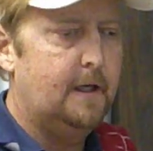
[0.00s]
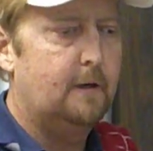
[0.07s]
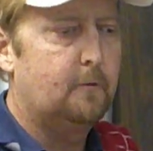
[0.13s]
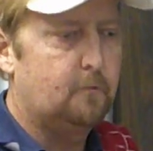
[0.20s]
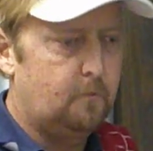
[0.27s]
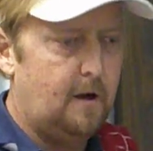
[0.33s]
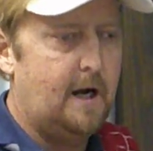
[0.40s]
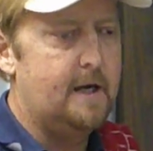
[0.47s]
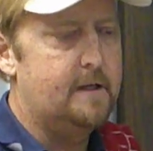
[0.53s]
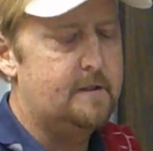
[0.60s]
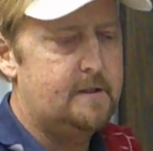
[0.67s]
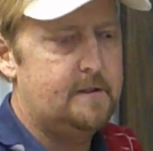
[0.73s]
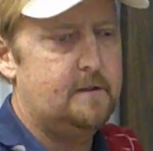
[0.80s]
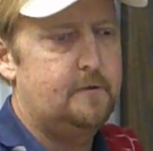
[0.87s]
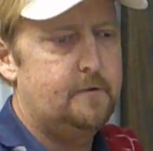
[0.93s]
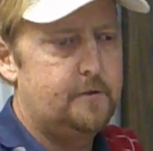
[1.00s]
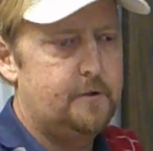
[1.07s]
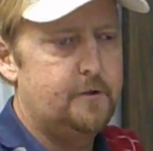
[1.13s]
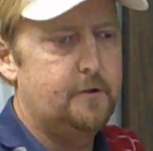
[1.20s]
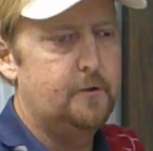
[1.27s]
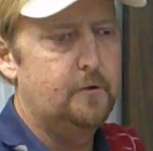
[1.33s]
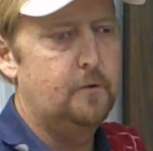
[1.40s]
rice
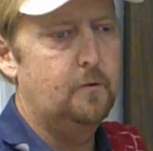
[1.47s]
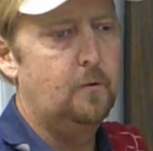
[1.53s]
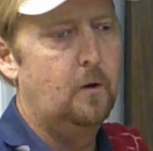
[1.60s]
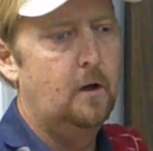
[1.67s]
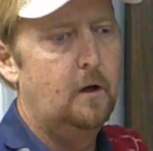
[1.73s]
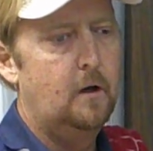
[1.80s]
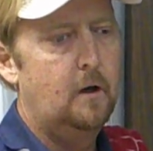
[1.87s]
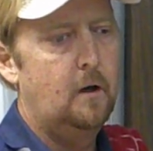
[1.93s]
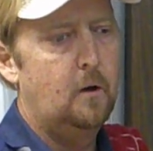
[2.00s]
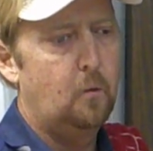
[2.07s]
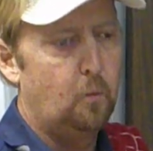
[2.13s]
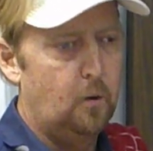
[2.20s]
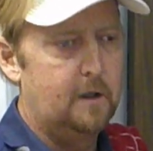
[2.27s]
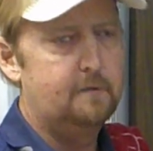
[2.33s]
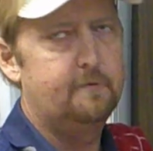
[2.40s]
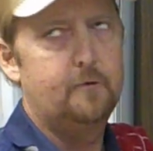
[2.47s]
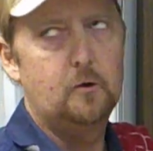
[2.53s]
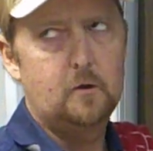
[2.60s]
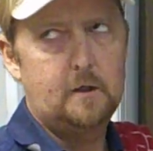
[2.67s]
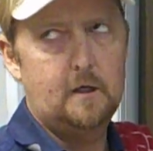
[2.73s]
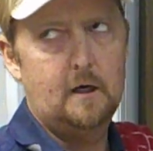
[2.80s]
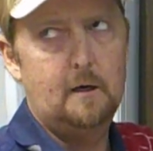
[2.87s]
to 1 full
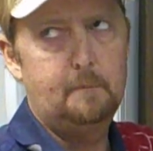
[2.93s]
cup